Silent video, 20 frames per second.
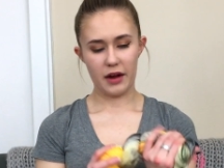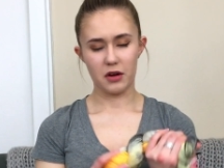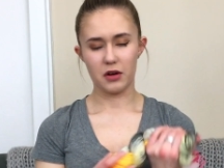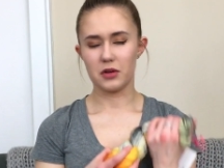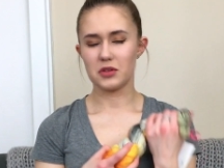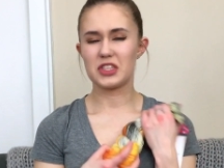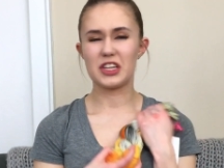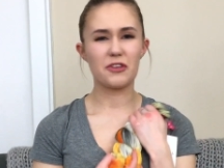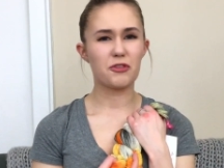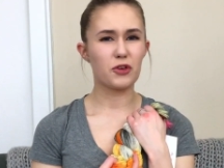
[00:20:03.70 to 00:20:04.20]
I
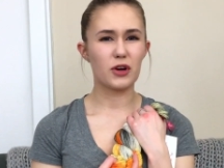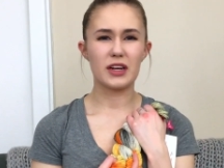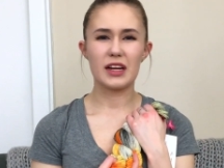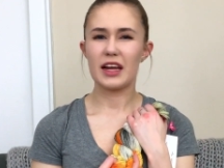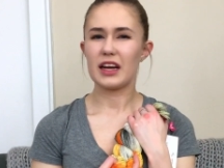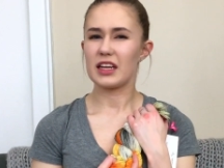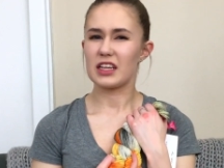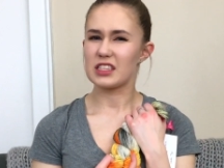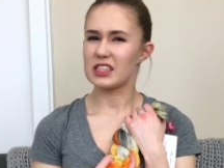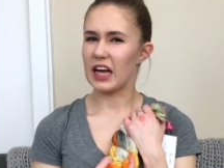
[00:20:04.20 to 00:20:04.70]
don't know, different
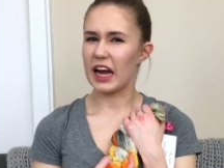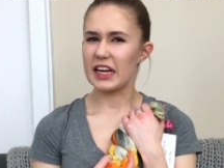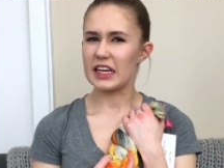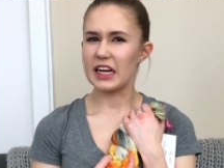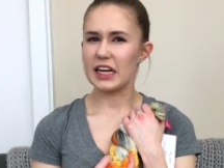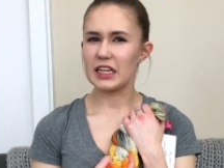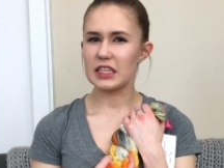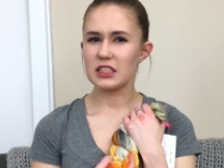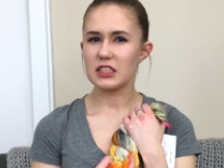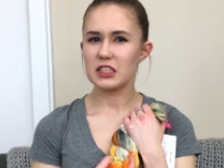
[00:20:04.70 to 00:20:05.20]
and
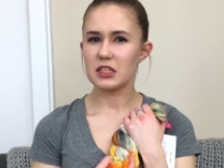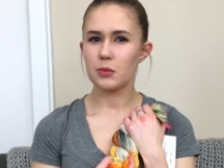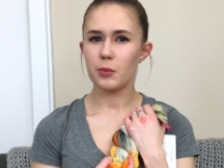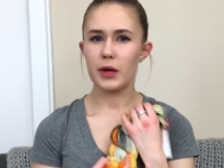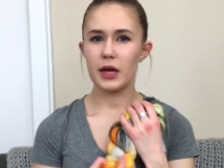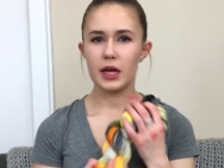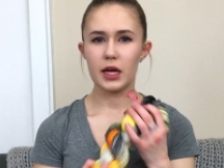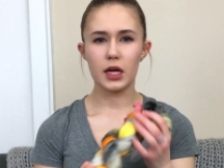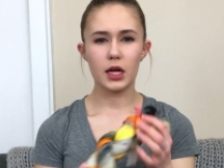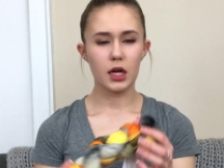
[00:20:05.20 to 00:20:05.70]
exciting to
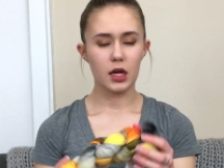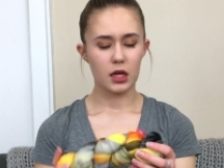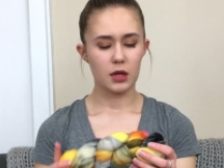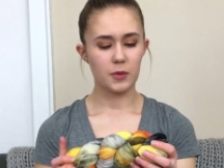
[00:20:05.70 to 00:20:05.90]
me